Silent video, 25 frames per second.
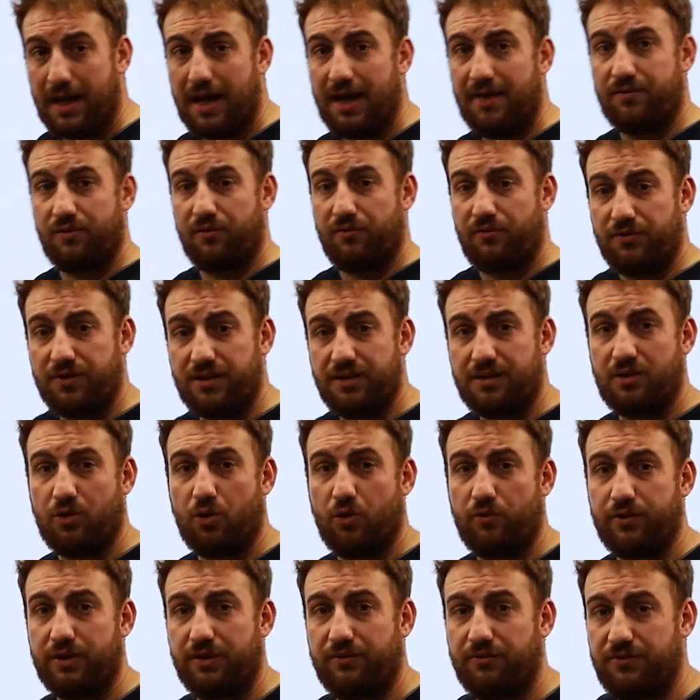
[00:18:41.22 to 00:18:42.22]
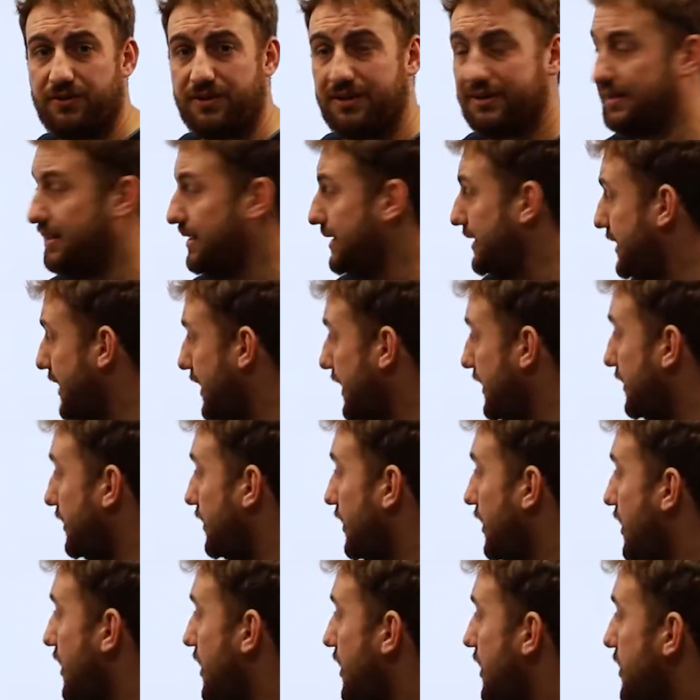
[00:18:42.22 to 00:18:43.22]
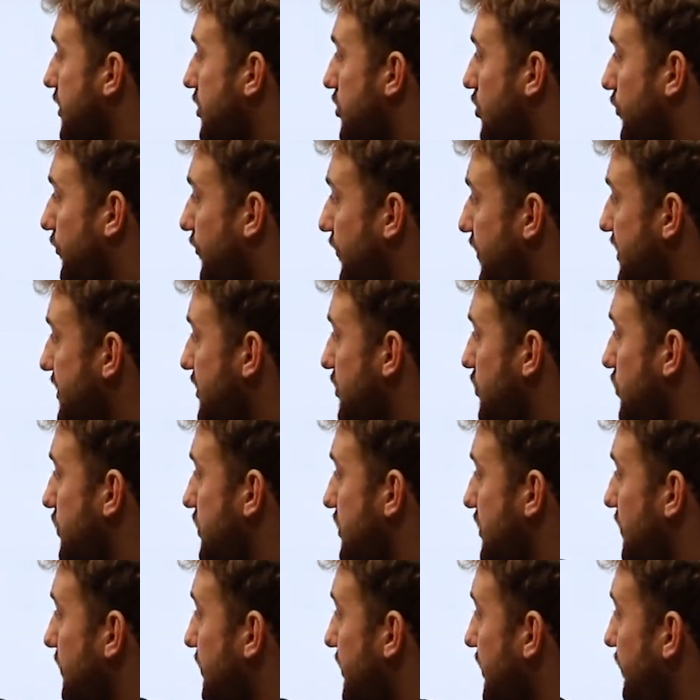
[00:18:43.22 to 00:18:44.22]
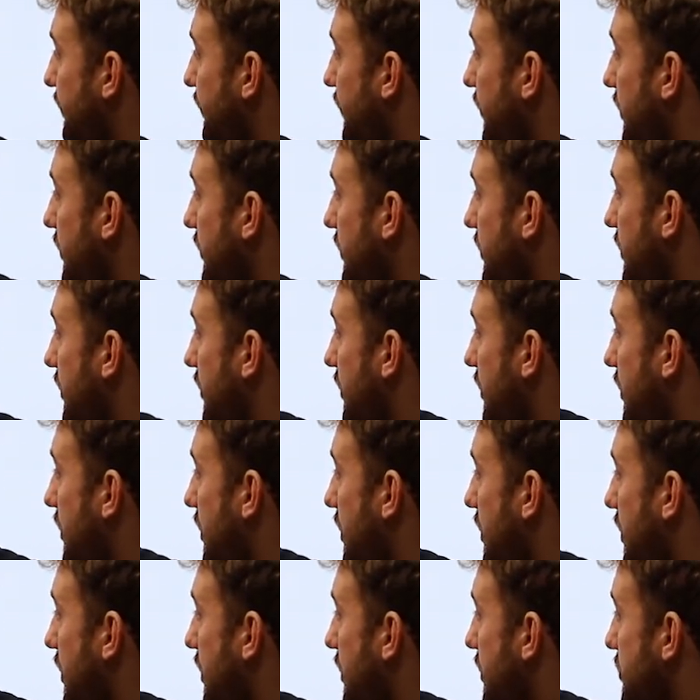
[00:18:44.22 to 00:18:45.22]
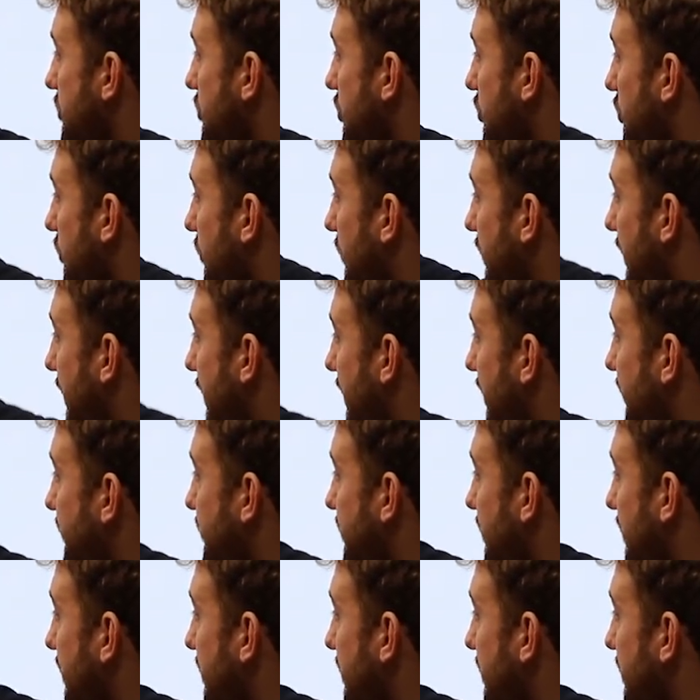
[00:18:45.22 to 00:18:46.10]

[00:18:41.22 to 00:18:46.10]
have infinity over infinity again. So first you simplify. So you will have the